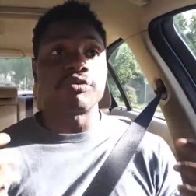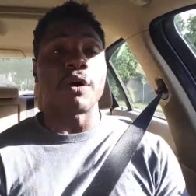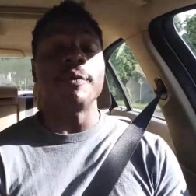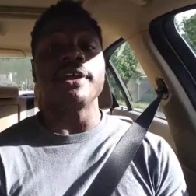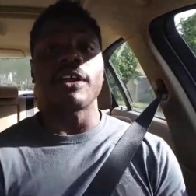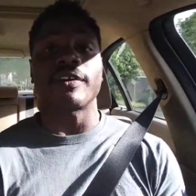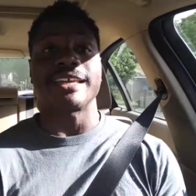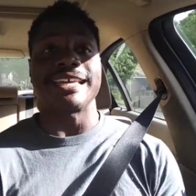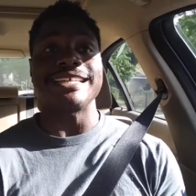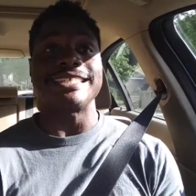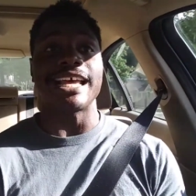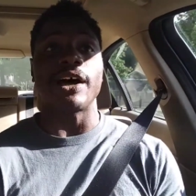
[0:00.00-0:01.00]
throwing our
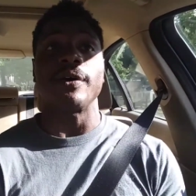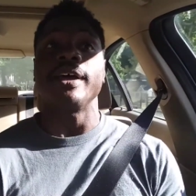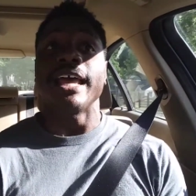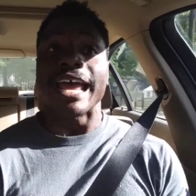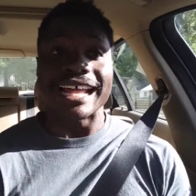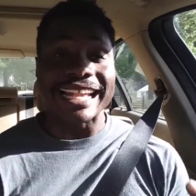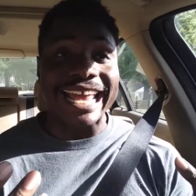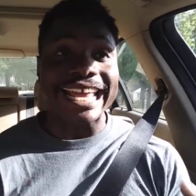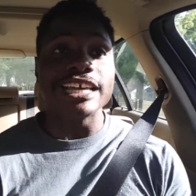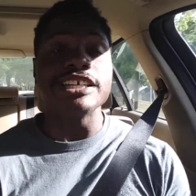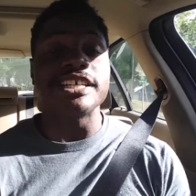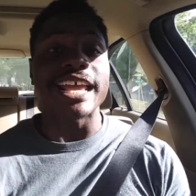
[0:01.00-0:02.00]
kids out at
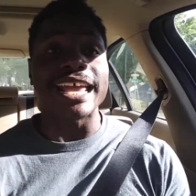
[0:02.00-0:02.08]
age